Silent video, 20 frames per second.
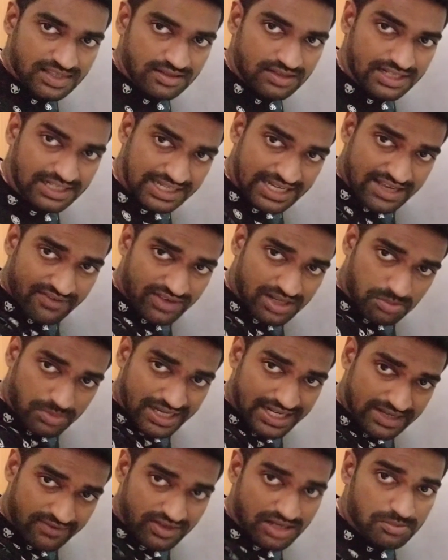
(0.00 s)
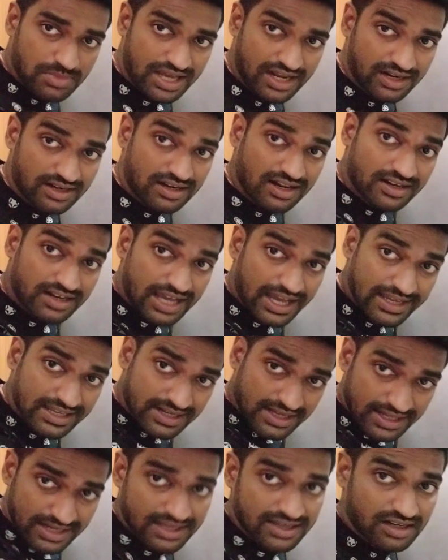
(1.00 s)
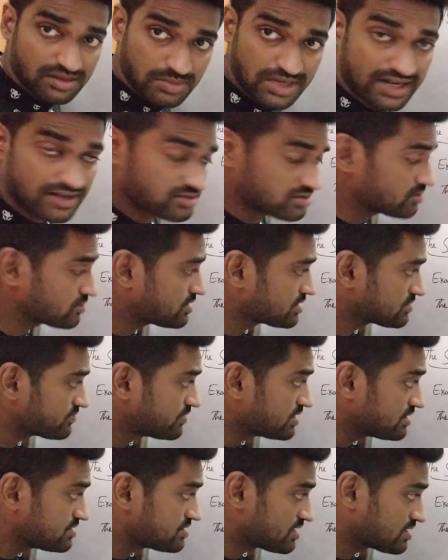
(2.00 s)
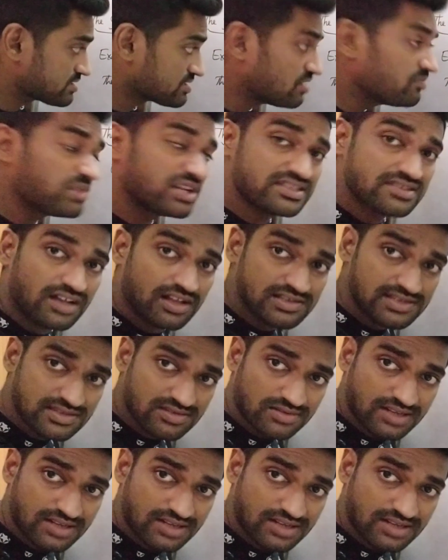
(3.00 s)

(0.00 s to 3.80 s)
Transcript: in level by level manner or hierarchical manner. So that's why this example is also